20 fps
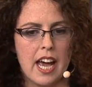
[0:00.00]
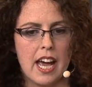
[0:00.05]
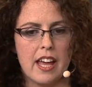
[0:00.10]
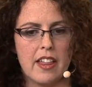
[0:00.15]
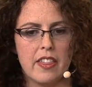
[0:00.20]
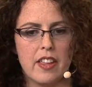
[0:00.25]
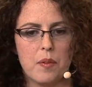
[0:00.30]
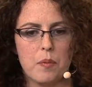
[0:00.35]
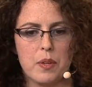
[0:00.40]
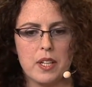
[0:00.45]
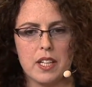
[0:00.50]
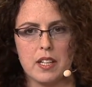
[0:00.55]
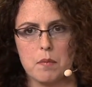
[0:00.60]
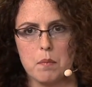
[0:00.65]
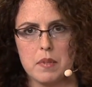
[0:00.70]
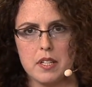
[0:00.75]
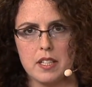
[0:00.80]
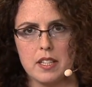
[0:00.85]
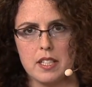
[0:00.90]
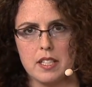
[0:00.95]
And then we
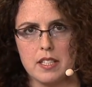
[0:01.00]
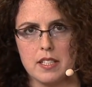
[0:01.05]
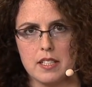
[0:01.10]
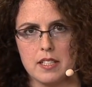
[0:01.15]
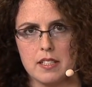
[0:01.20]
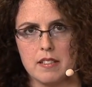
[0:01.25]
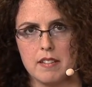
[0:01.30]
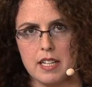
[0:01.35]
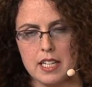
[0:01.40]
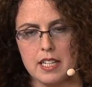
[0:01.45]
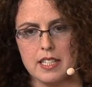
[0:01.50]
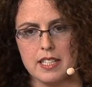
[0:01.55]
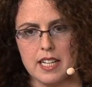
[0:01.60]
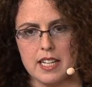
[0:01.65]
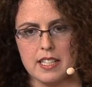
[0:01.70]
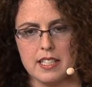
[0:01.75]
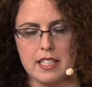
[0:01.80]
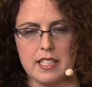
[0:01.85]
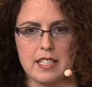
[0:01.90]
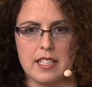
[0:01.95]
can build these data
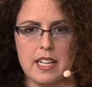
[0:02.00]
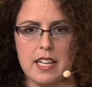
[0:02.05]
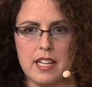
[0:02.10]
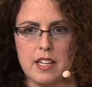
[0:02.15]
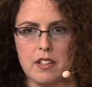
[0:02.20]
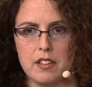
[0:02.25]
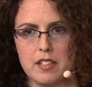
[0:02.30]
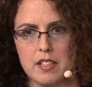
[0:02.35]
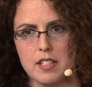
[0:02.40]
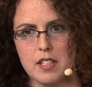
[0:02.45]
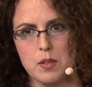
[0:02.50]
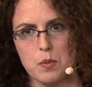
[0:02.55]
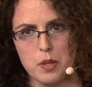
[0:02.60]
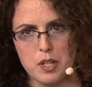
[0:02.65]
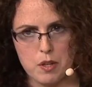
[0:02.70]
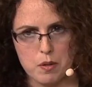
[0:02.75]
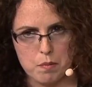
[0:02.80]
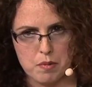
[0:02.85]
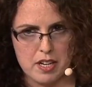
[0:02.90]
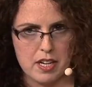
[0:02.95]
sets that say, this is
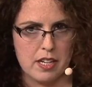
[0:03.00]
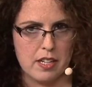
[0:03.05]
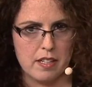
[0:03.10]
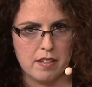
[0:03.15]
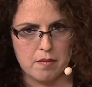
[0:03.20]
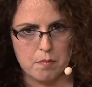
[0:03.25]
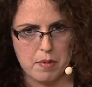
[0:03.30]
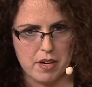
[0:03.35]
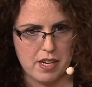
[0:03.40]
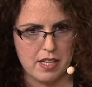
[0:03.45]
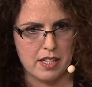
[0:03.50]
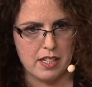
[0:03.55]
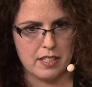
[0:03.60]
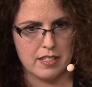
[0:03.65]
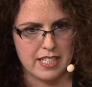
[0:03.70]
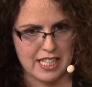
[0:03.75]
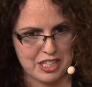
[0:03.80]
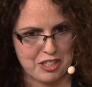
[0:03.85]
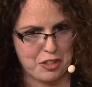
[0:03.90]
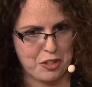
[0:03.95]
what your brain and
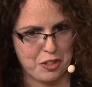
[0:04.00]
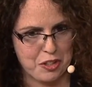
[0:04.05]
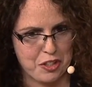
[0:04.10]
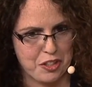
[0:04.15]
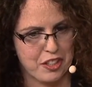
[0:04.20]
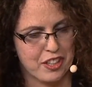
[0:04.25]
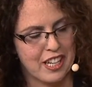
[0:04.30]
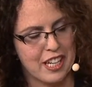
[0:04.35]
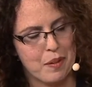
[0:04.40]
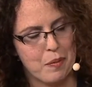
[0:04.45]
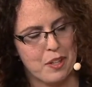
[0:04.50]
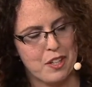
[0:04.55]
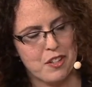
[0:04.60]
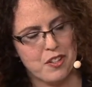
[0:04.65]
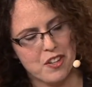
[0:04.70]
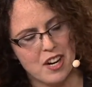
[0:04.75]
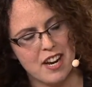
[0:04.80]
body sensors look like when you're